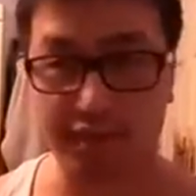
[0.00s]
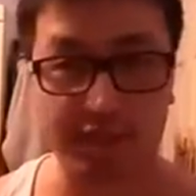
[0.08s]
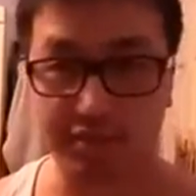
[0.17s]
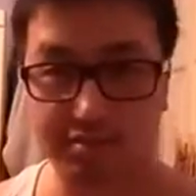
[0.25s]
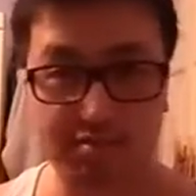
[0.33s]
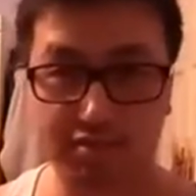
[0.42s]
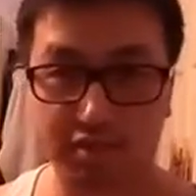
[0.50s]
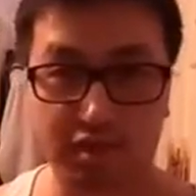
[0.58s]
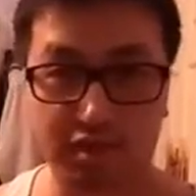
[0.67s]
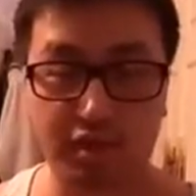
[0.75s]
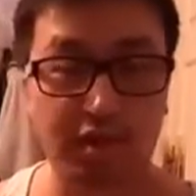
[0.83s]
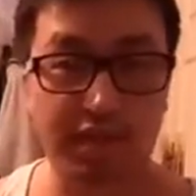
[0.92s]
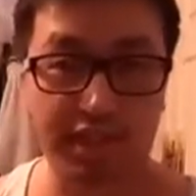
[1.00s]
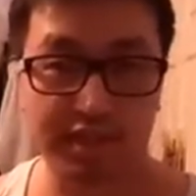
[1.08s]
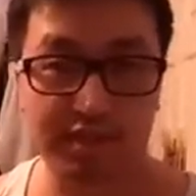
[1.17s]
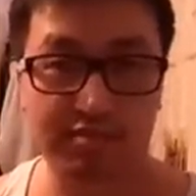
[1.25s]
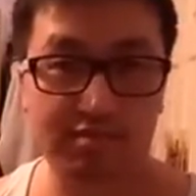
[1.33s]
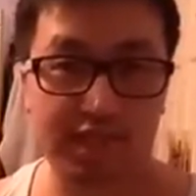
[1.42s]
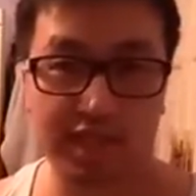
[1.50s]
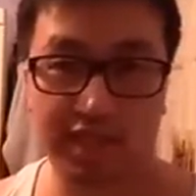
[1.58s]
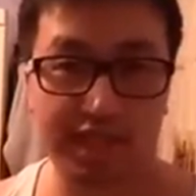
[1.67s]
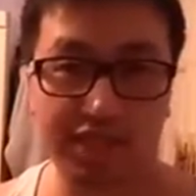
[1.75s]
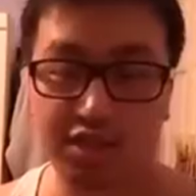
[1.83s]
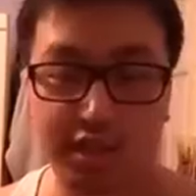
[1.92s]
in their sort of early
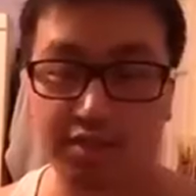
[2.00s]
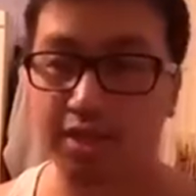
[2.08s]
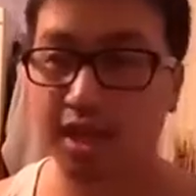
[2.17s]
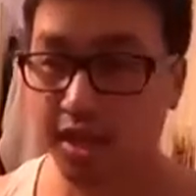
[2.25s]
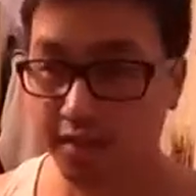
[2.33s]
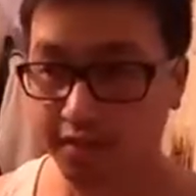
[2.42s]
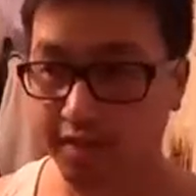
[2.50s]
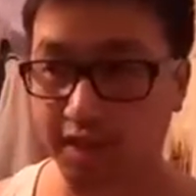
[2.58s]
teenage years,